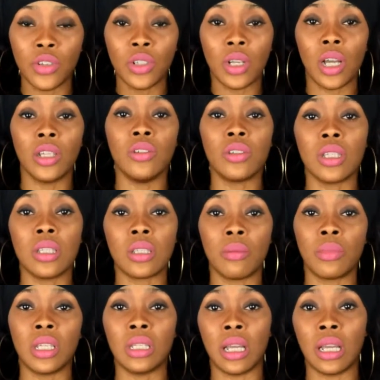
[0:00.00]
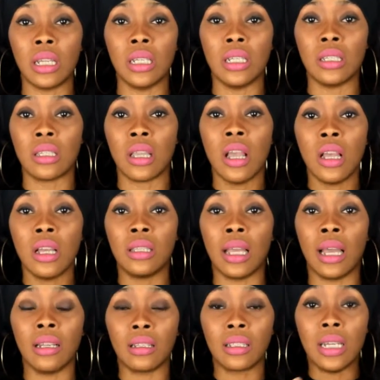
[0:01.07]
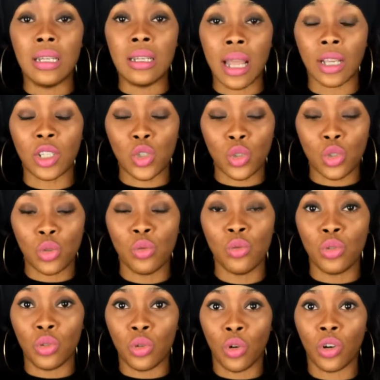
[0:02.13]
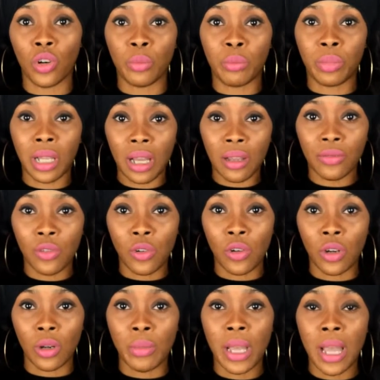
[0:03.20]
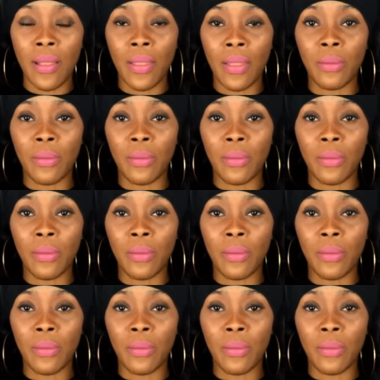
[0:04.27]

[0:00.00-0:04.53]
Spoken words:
If you're not using something that connects to your platform